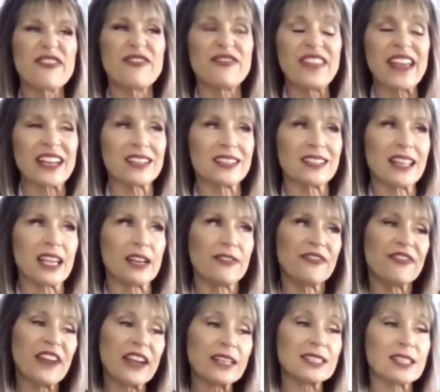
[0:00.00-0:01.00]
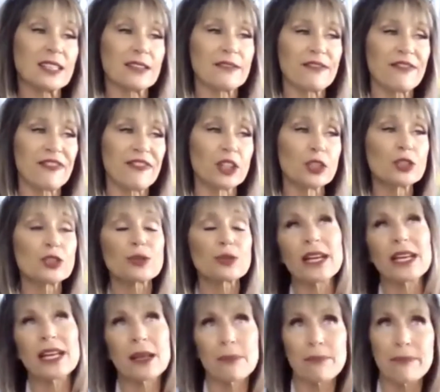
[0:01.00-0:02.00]
that, that effective
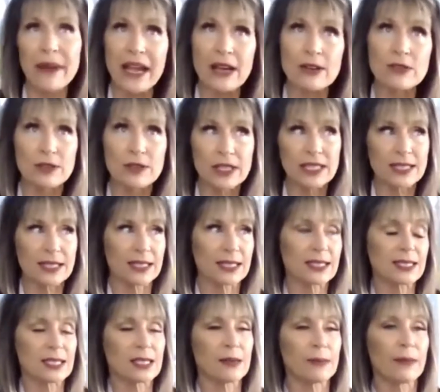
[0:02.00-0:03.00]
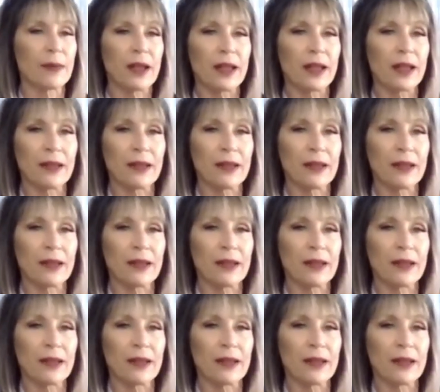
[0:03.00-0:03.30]
filtrating boundary system,